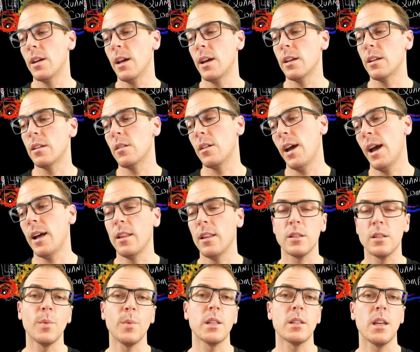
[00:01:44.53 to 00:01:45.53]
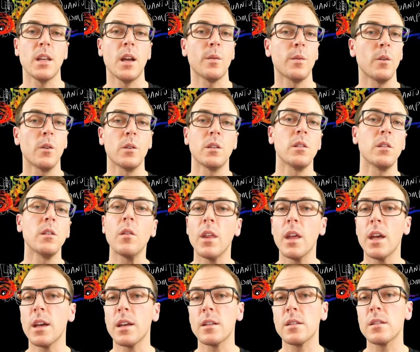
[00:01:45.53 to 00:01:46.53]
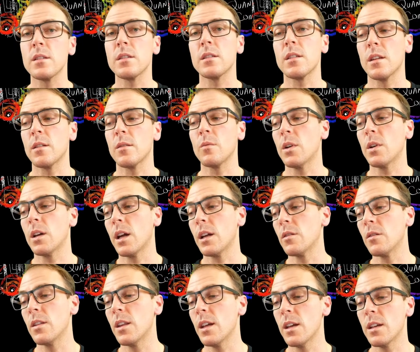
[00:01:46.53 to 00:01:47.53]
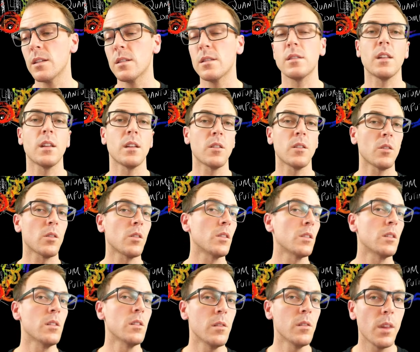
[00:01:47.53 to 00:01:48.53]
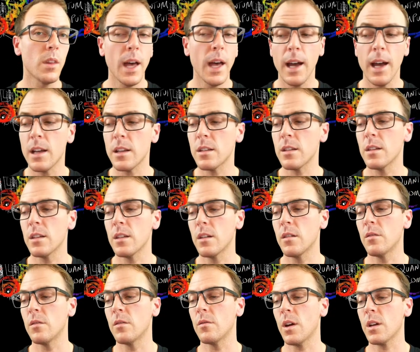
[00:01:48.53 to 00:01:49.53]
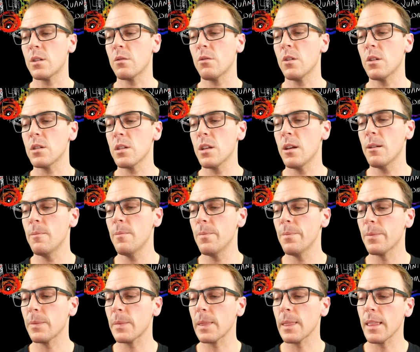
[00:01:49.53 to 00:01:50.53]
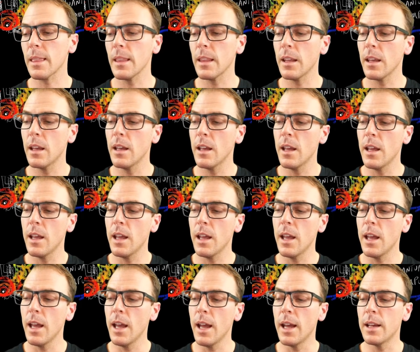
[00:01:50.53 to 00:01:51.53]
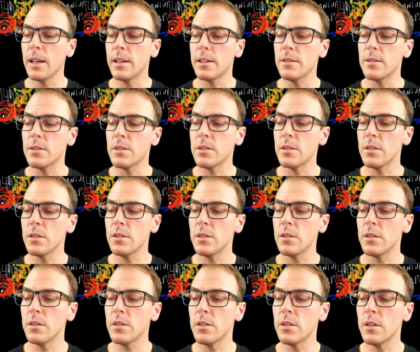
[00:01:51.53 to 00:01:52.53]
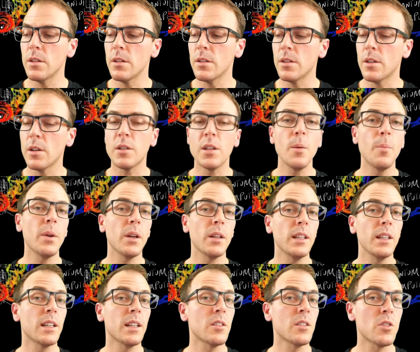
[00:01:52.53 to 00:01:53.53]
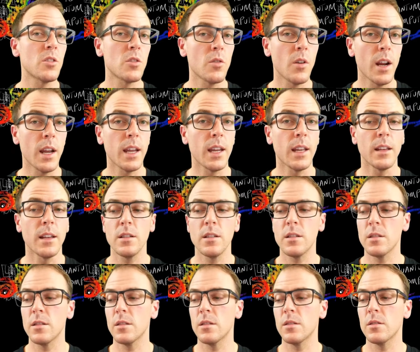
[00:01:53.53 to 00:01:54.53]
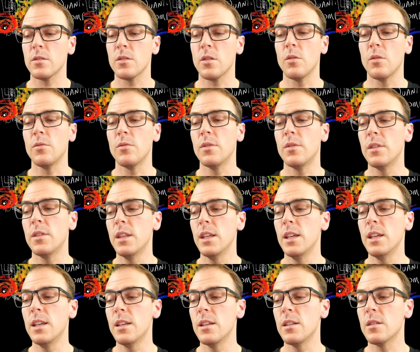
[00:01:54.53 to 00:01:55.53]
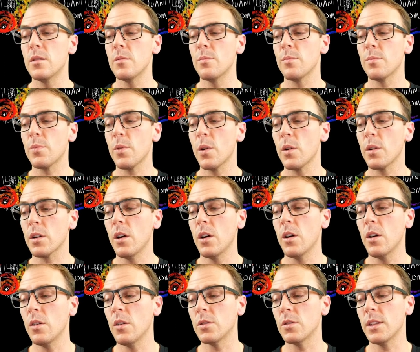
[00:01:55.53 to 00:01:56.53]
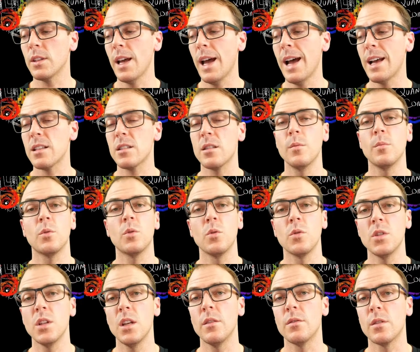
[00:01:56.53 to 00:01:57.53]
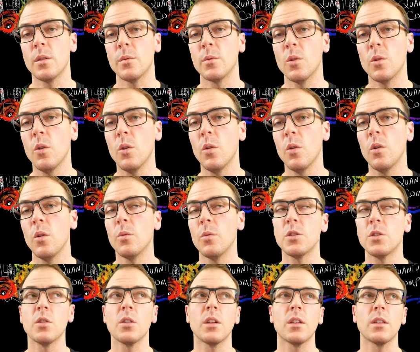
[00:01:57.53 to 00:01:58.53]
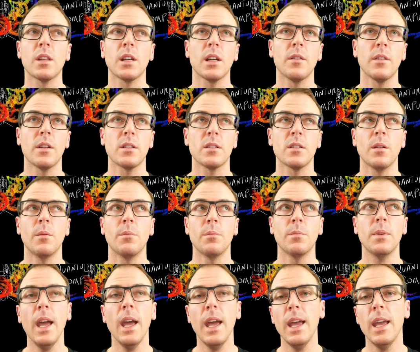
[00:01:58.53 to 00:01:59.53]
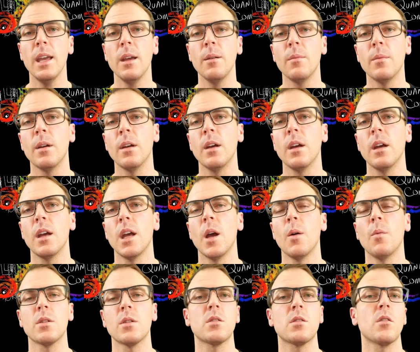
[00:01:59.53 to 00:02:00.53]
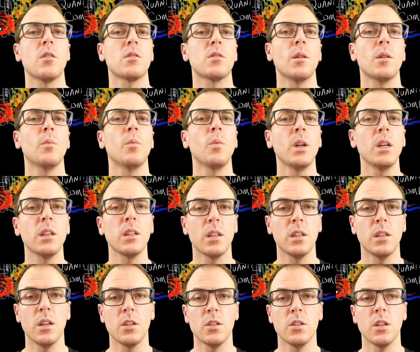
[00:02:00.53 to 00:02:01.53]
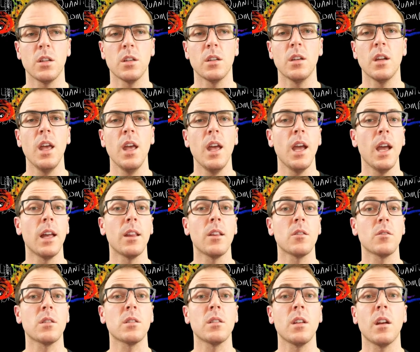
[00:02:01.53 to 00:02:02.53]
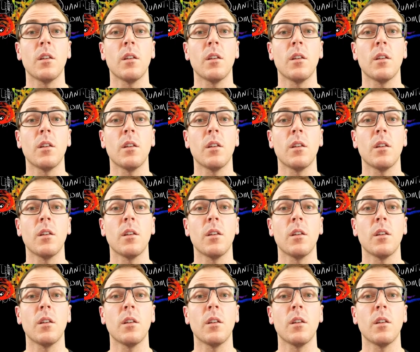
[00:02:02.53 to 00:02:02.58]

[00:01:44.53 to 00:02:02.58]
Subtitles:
Alice might say, I'm going to do this, and when I do this, then you're going to do that, and vice versa. And they're typically constrained, so these protocols ask them to achieve some goal, which you can think of as some game in which there's some win condition and there's a set of